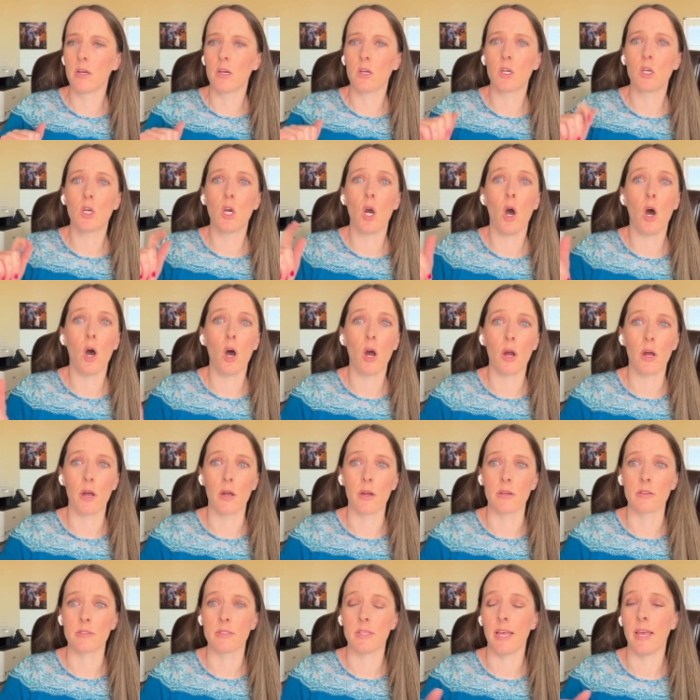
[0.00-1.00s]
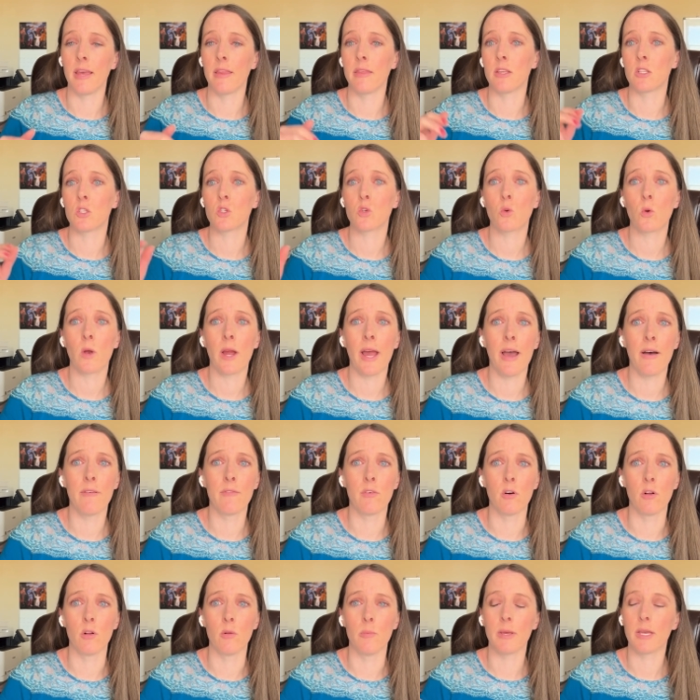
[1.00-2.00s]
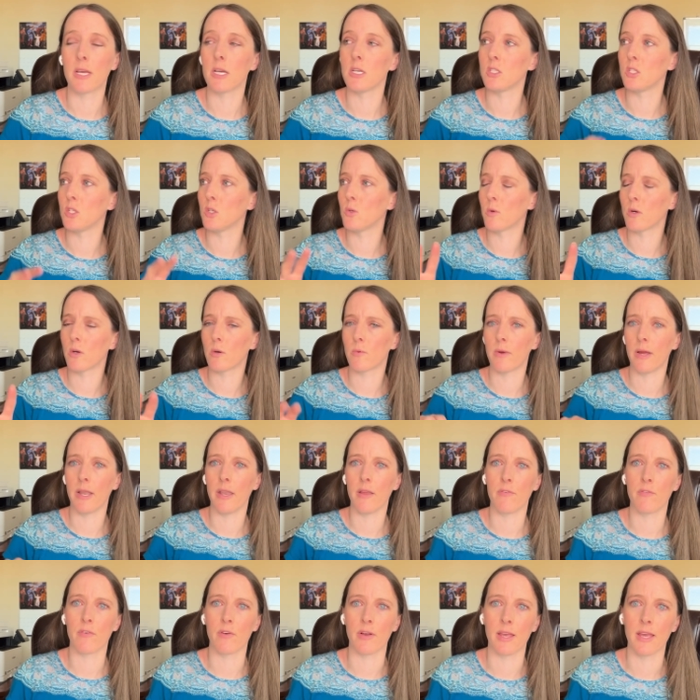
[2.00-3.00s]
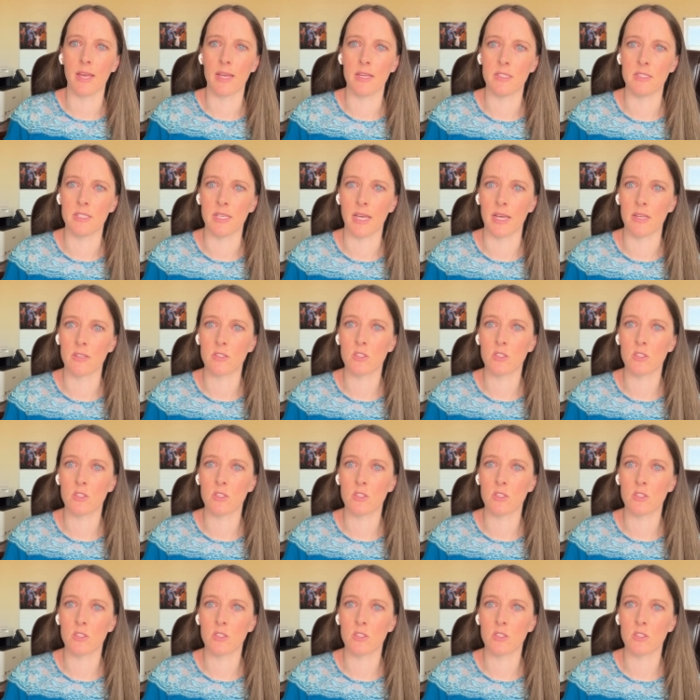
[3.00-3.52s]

cars and the travel because you weren't ready for kids yet.